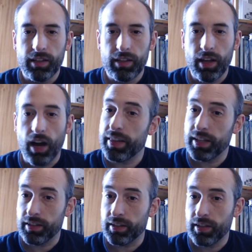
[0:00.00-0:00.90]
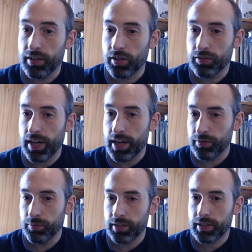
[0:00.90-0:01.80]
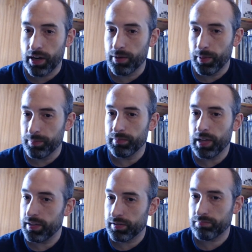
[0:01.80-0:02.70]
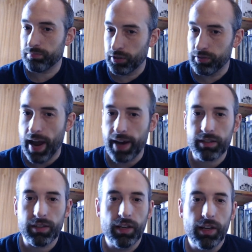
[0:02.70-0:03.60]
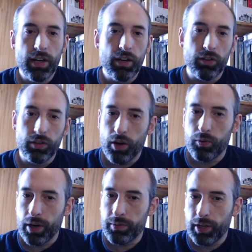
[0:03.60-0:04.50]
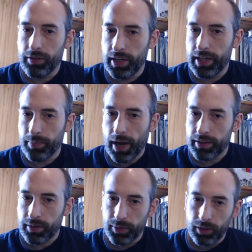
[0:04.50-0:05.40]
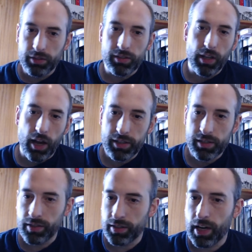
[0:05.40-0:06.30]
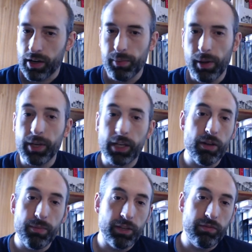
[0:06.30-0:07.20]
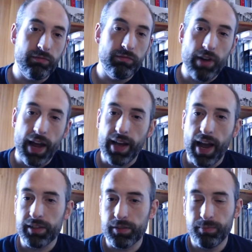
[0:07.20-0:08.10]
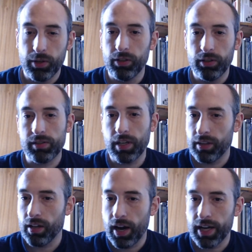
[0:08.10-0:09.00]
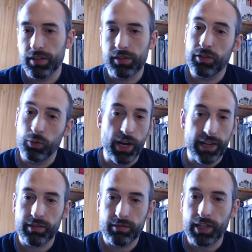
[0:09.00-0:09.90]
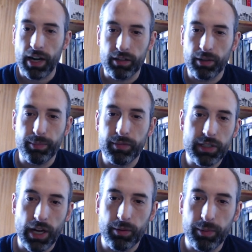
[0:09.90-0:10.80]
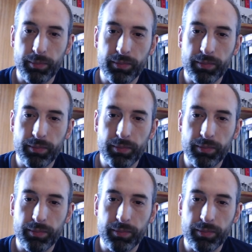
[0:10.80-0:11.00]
I think the association with the cherubim is correct. Although when we read about the bulls, the lions and the cherubim, it could be read as bulls and lions to wit cherubim.